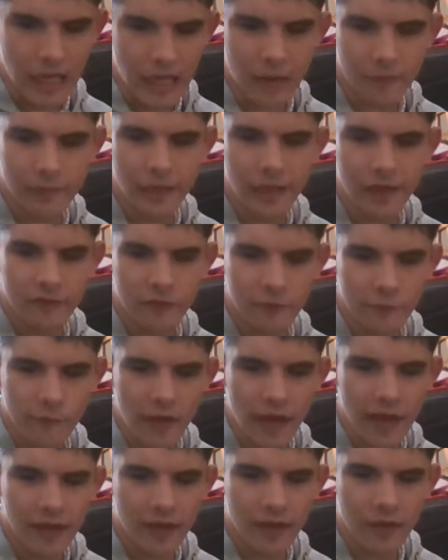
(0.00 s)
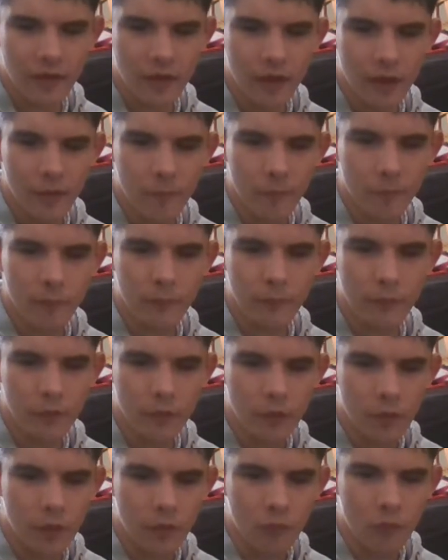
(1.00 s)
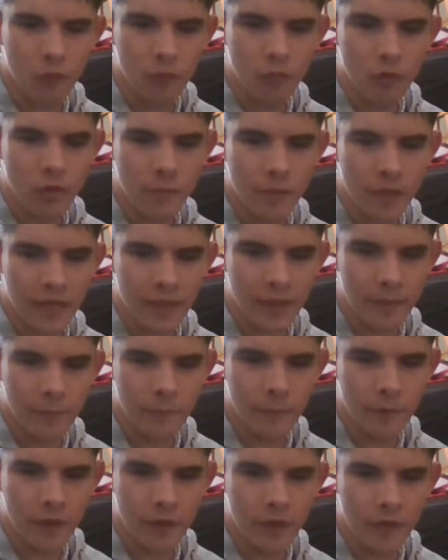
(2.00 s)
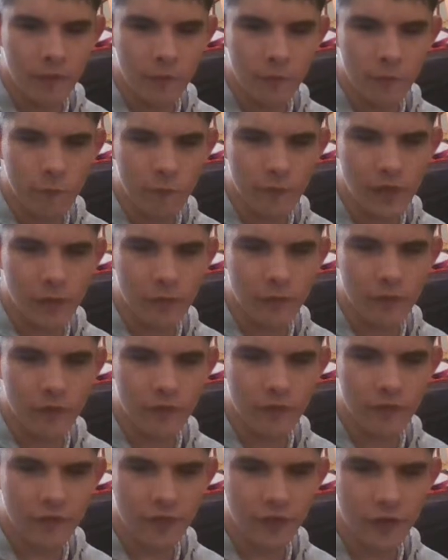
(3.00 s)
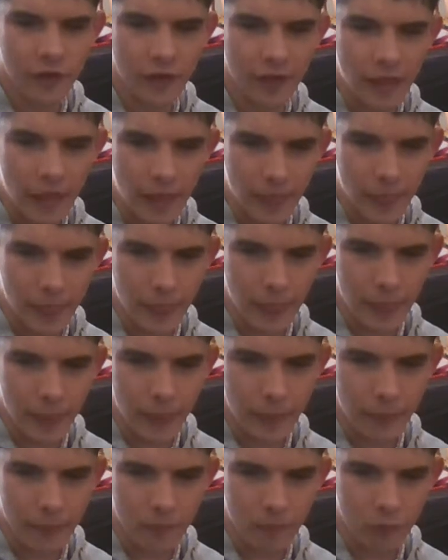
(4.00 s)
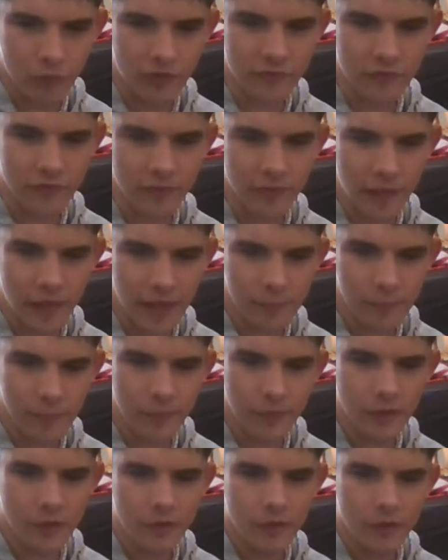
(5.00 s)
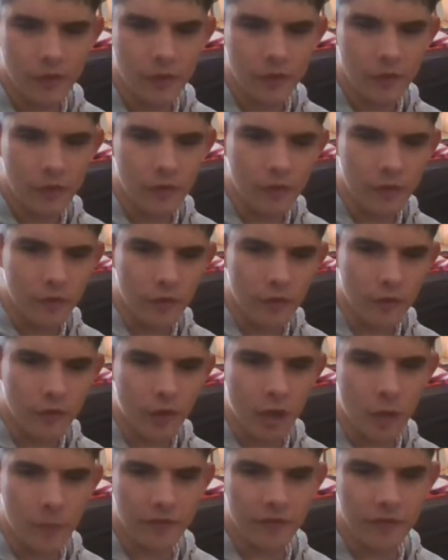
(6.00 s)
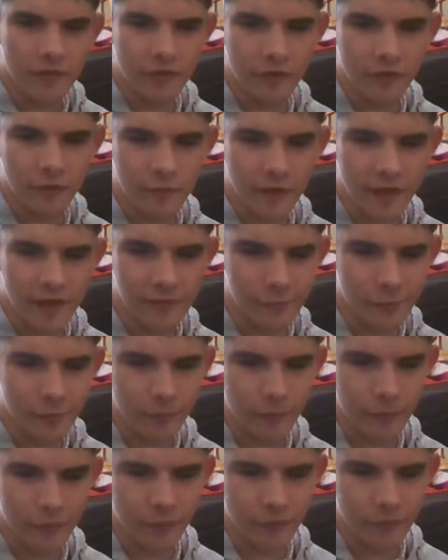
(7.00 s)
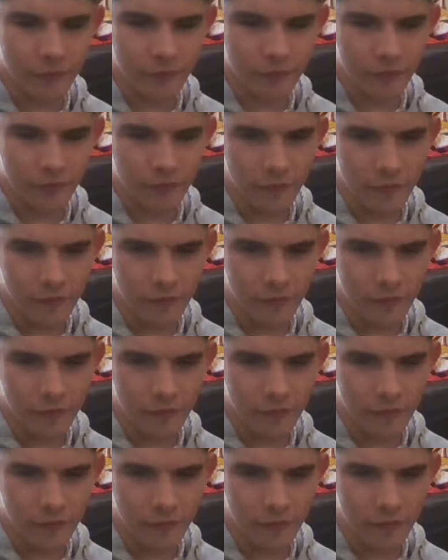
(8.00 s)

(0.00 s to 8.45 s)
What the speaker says: I would like to thank one of my viewers recently who commented on a Facebook post